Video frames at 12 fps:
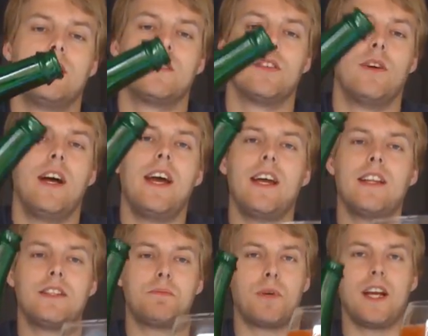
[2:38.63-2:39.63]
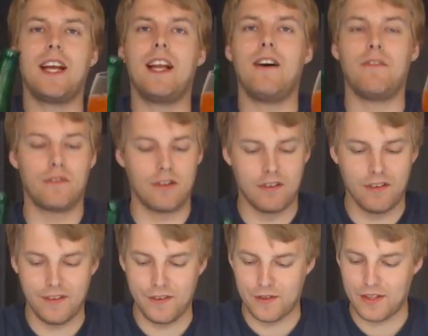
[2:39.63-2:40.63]
So hey, let's break it out for a
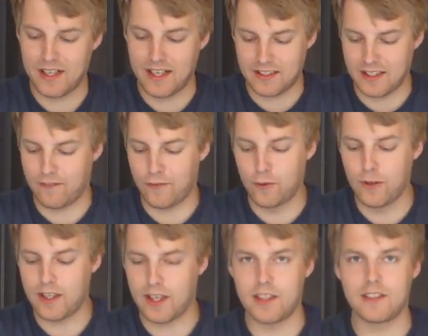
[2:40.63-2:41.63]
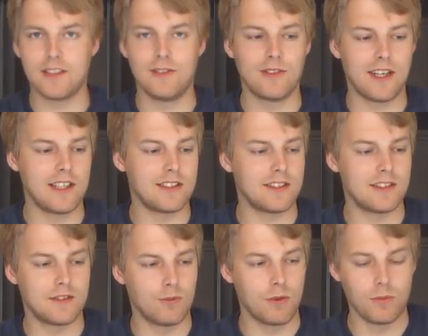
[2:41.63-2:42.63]
review. I actually have 3 Cantillon
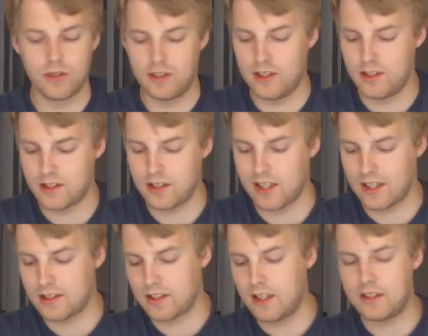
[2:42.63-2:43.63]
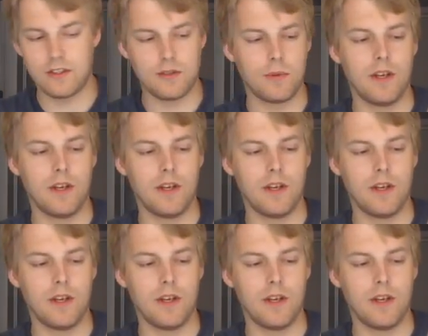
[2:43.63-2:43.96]
glasses, one more of these and like a taster.